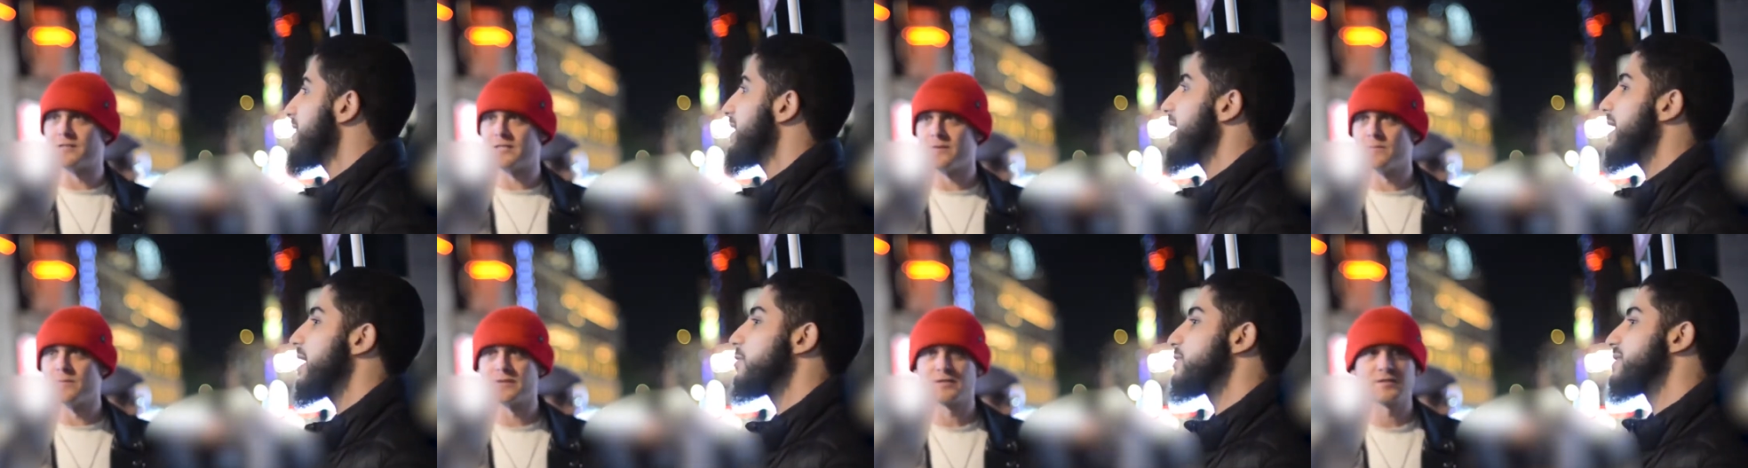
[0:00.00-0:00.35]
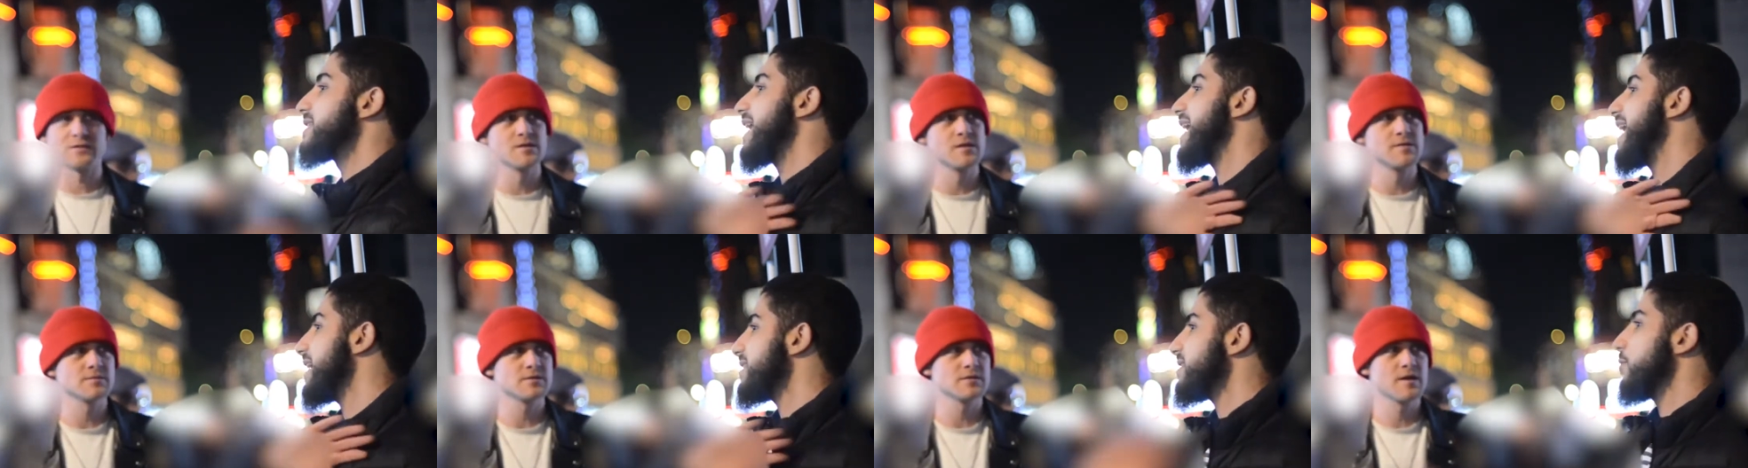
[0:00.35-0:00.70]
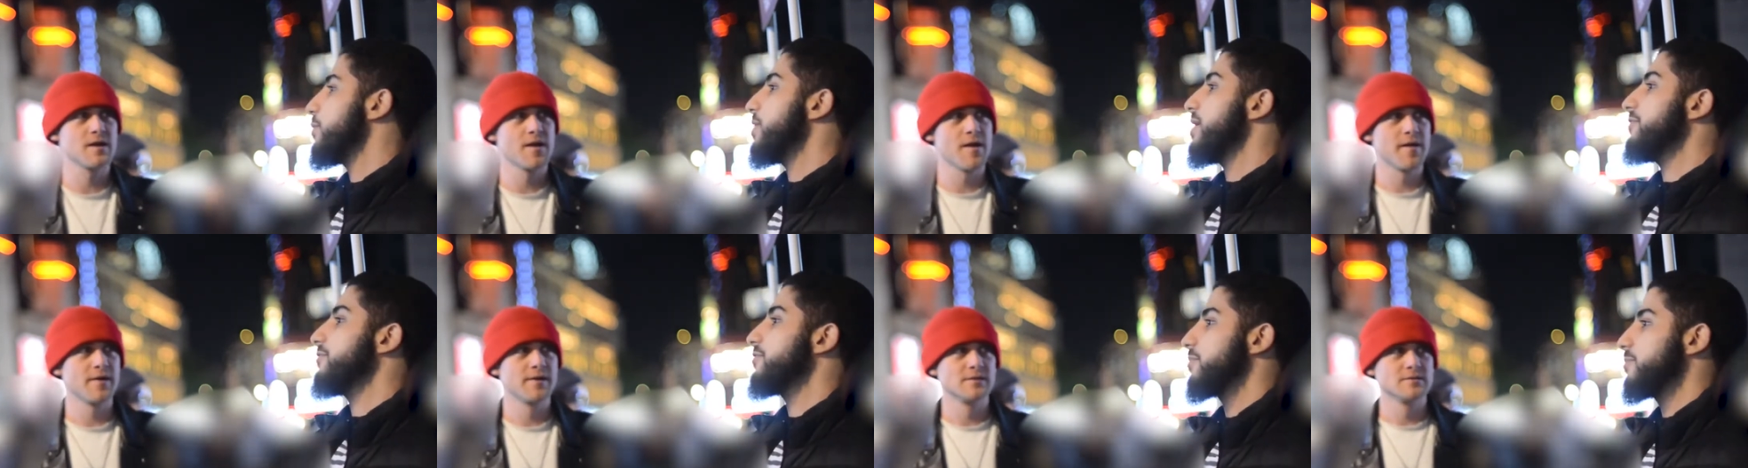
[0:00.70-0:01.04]
Speaker 1: Then he will say, Get
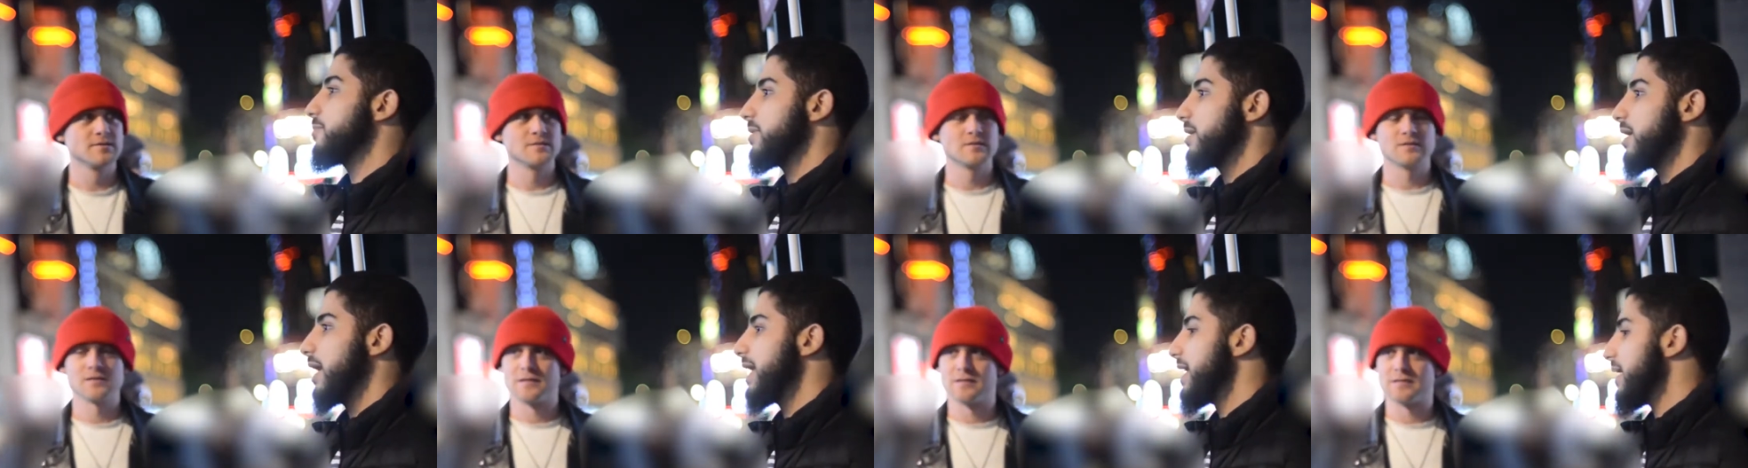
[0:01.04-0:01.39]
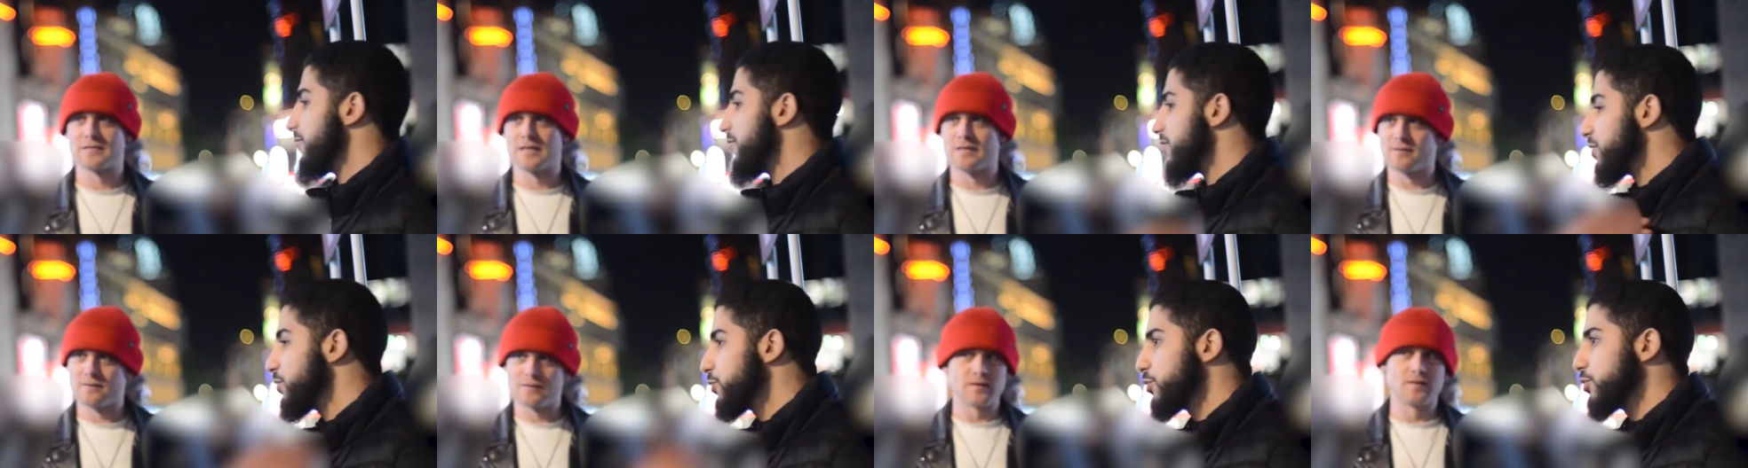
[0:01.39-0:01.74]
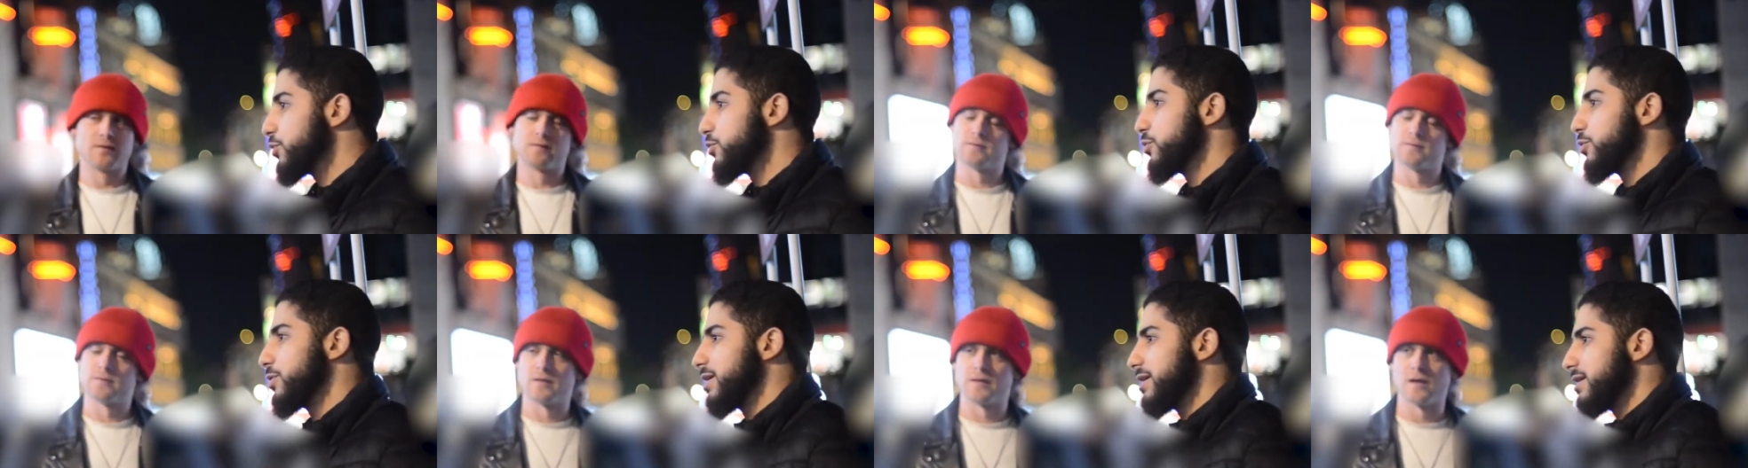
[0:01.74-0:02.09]
away from me. I never knew
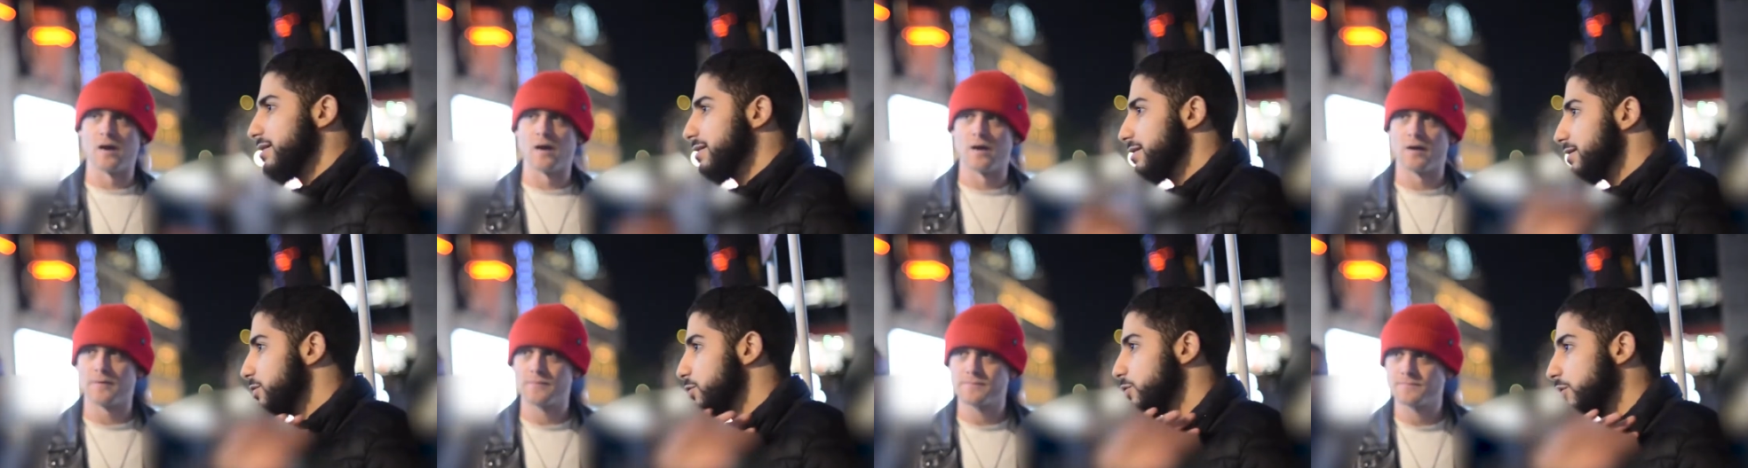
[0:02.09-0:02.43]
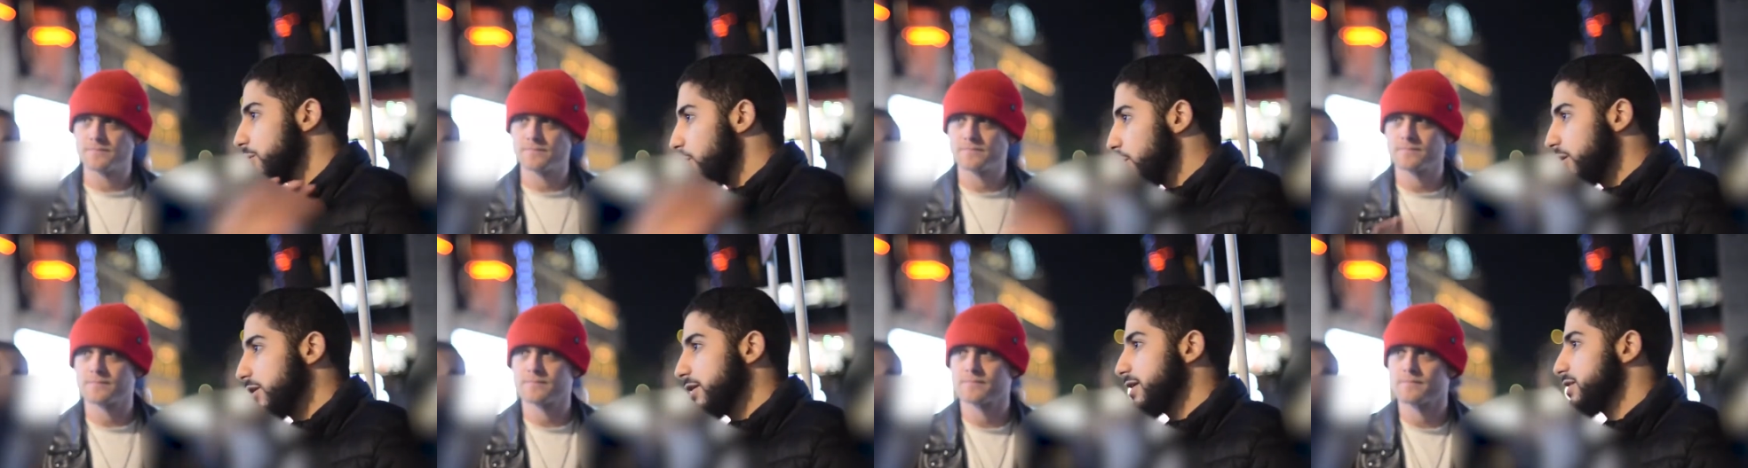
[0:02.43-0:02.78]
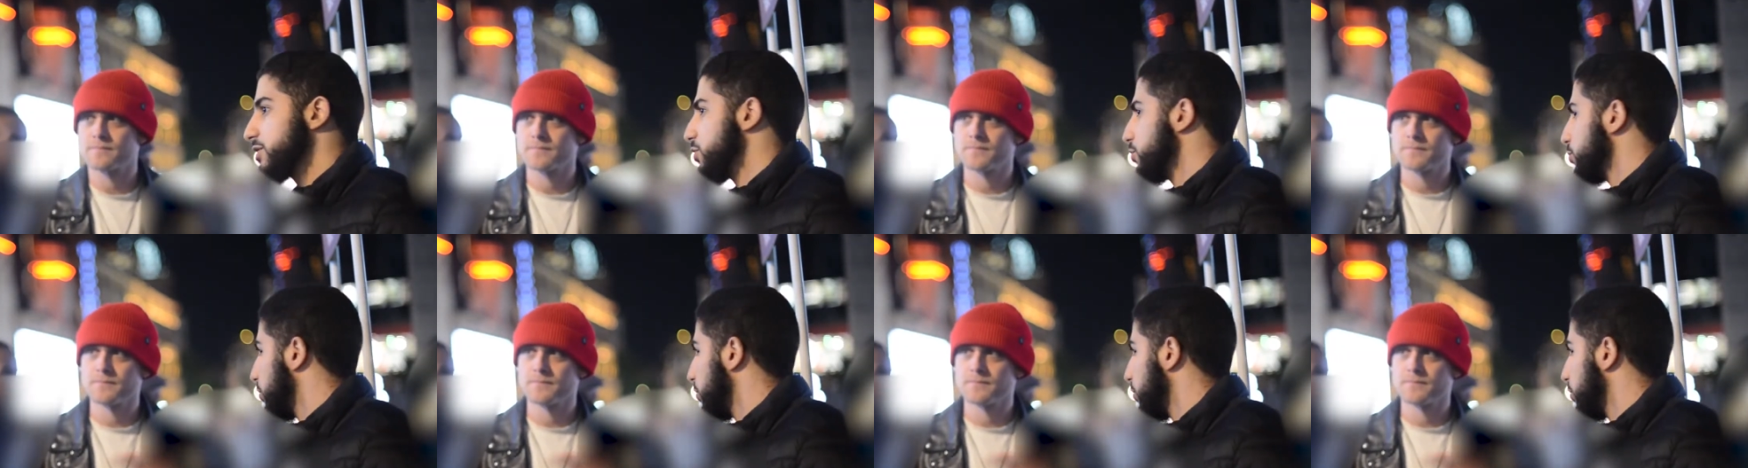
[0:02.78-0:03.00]
you, you lowliness,